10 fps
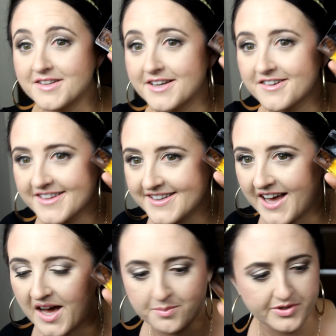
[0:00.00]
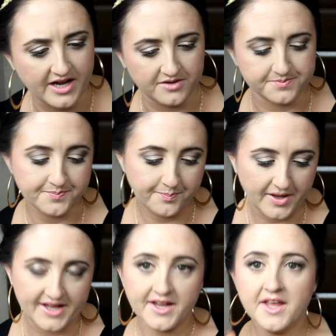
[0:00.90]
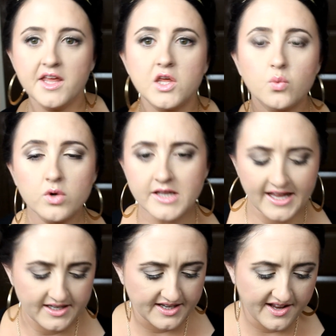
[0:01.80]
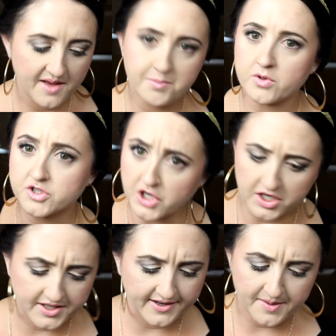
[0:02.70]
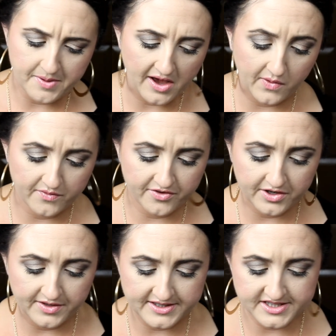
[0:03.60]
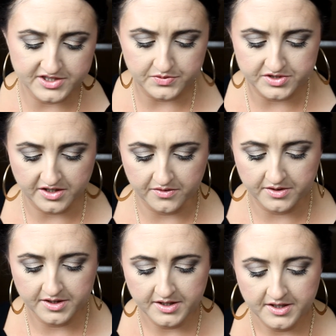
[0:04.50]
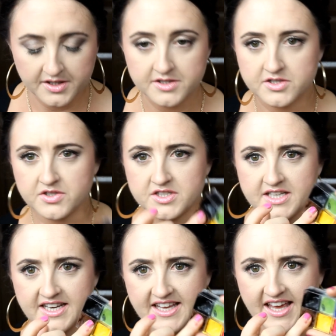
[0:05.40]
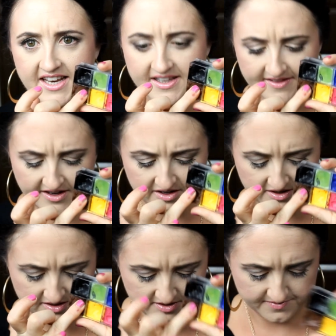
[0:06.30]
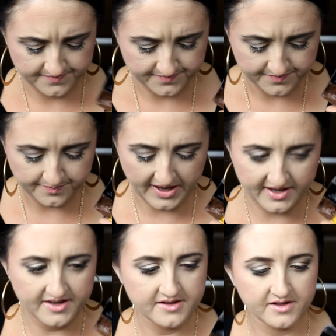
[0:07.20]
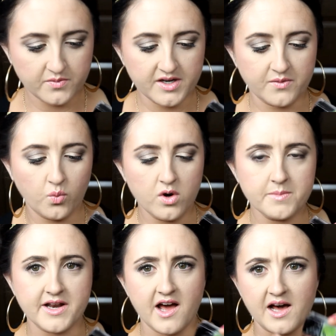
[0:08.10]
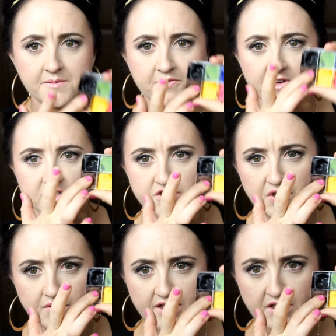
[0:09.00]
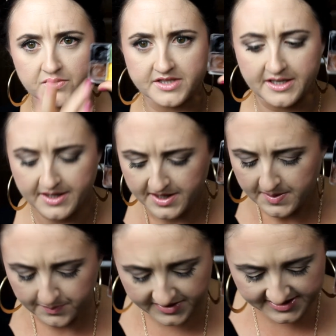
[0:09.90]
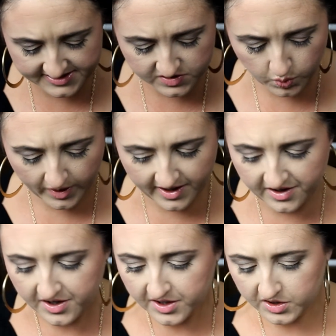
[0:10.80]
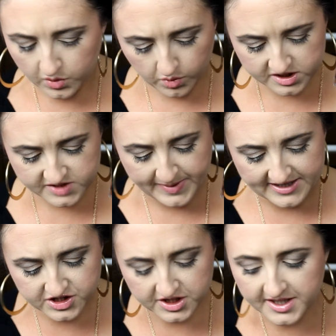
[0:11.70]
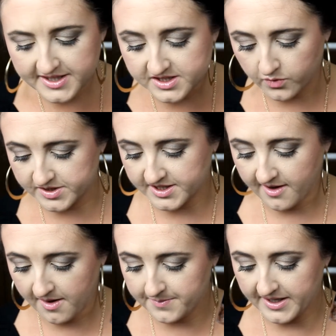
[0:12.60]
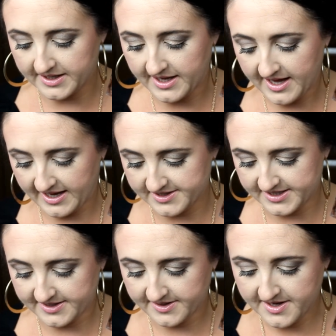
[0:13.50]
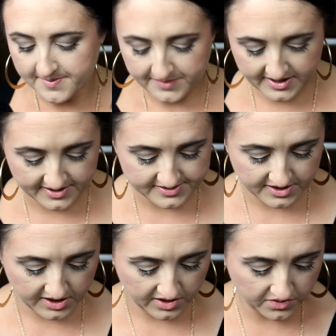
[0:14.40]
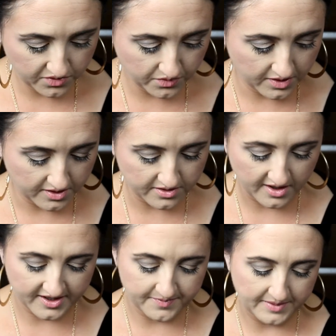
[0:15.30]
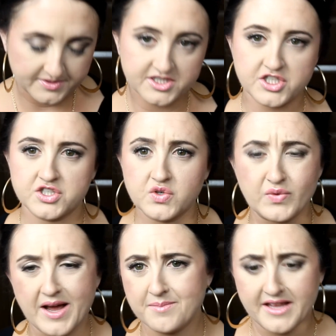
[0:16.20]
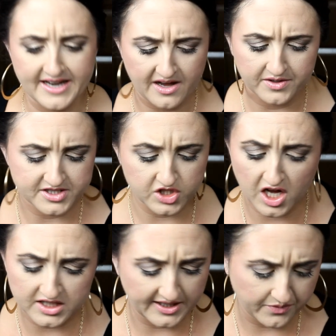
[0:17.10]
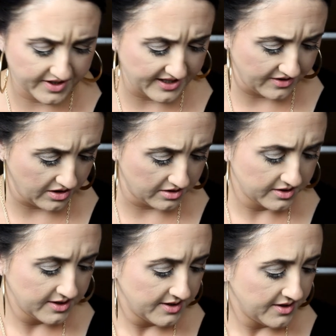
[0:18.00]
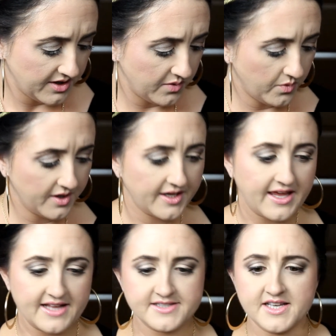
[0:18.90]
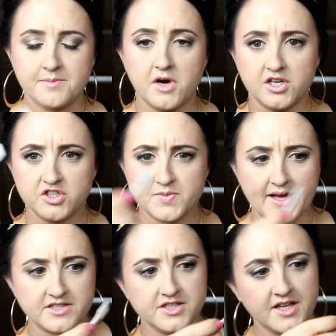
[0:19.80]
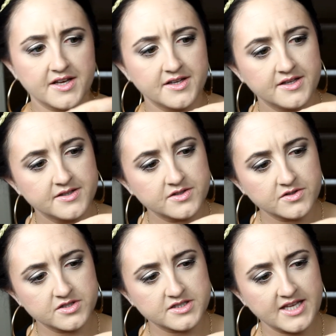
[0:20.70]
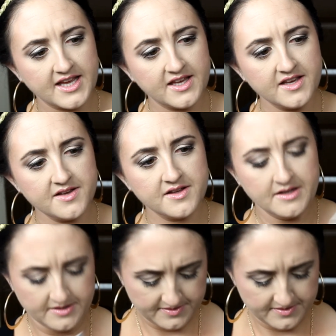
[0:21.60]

clearly not brown, but you will lighten it up or darken it up however you need to do so. So you just kind of get in there, make it, you want to warm it up first so you can use it. But this is where your spatula is going to come in handy because you are not going to be able to just grab that out. It's not liquidy at all. You want to get some on your spatula. So you just take it,